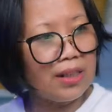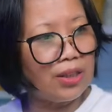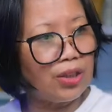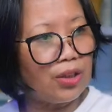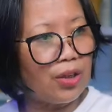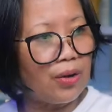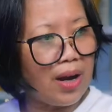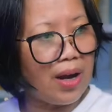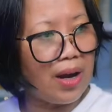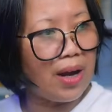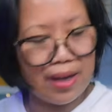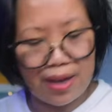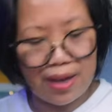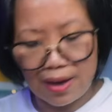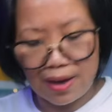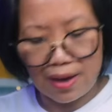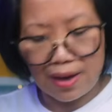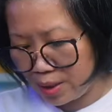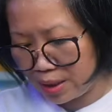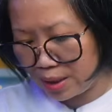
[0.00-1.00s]
So I
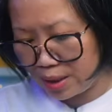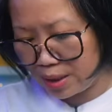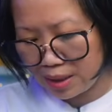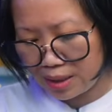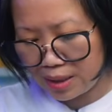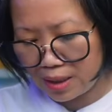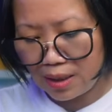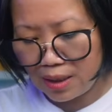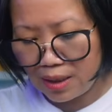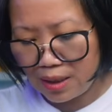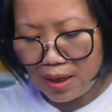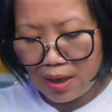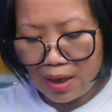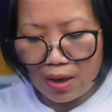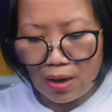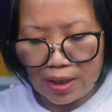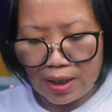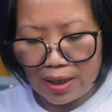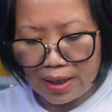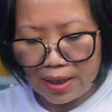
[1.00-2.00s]
have printed it
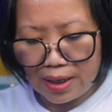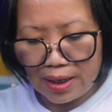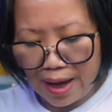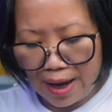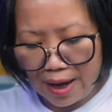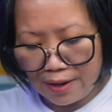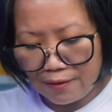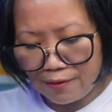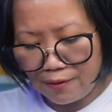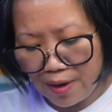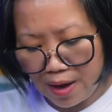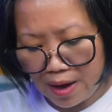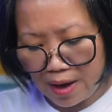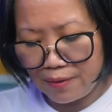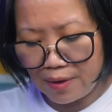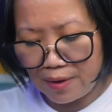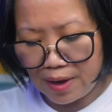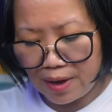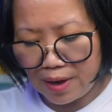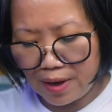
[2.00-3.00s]
on an
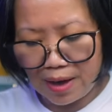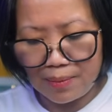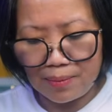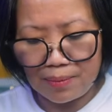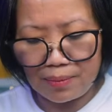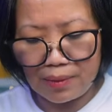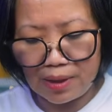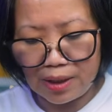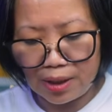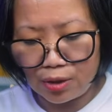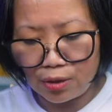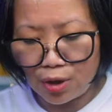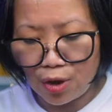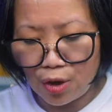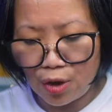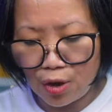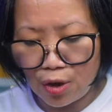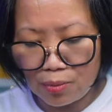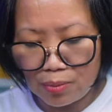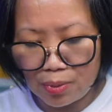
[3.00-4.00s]
A5 little
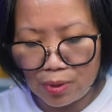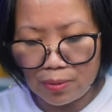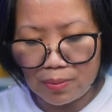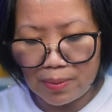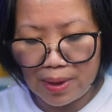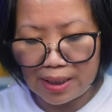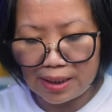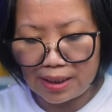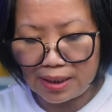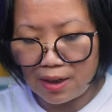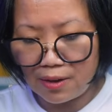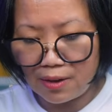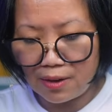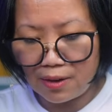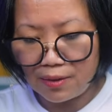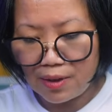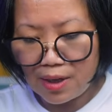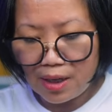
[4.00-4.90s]
notebook myself.